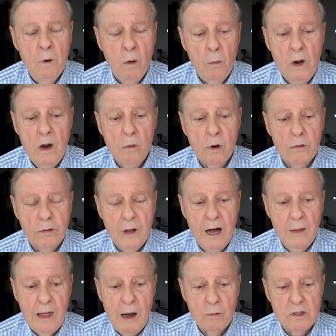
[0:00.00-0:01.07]
but we were
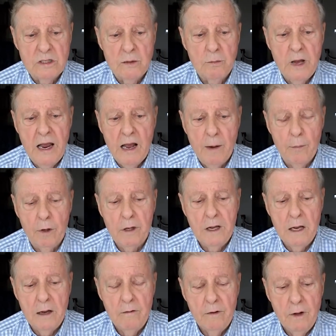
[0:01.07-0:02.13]
uh, that was in May, I
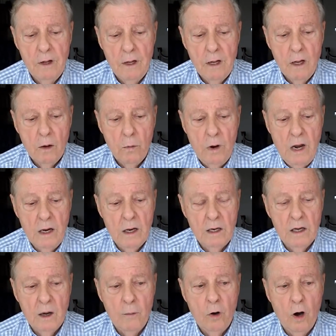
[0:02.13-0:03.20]
believe. Mm-hmm. We
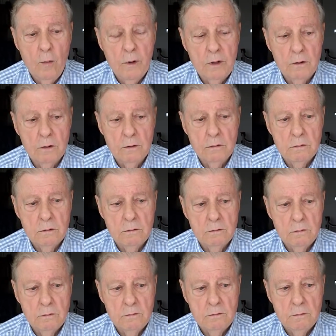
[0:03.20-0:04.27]
didn't come home until
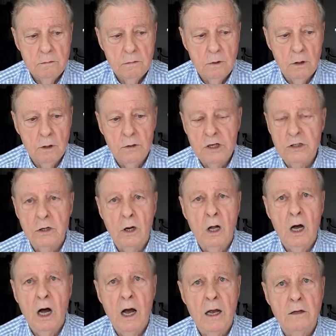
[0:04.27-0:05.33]
early
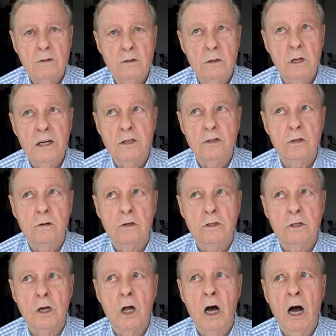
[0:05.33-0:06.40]
July, late June or
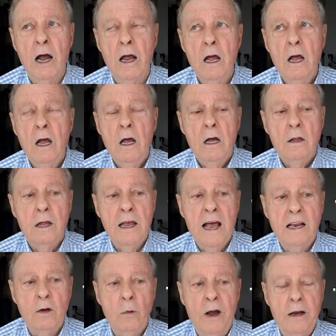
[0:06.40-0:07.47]
July. They
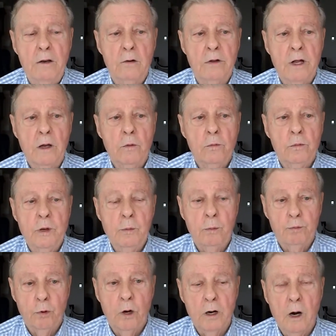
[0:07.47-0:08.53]
had to wait till the we
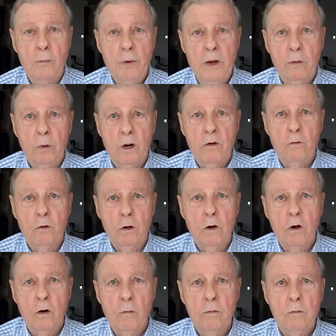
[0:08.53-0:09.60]
brought our B twenty four
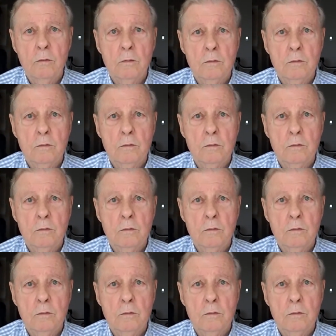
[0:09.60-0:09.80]
home.